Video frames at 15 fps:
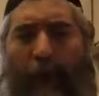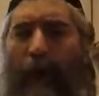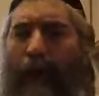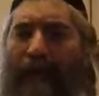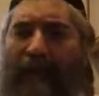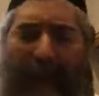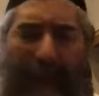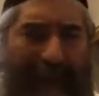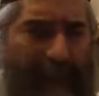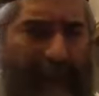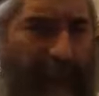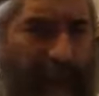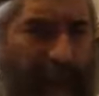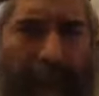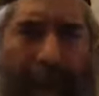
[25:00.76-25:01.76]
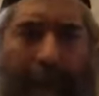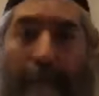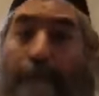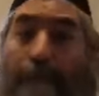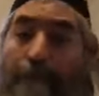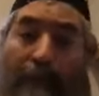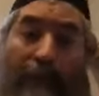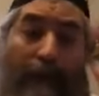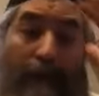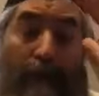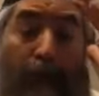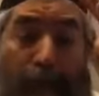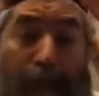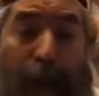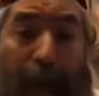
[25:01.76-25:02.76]
of Yirat Shamayim.
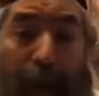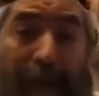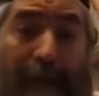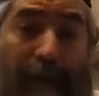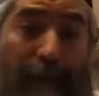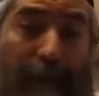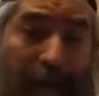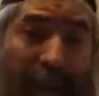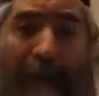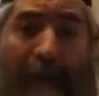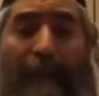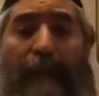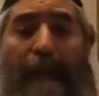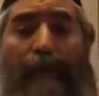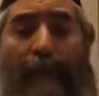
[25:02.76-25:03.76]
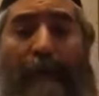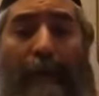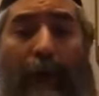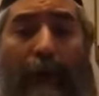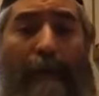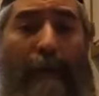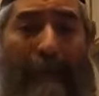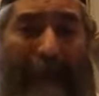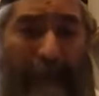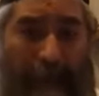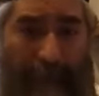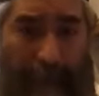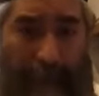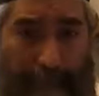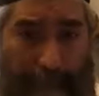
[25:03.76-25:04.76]
You rise yourself to become a
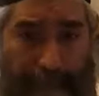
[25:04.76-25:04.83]
mountain.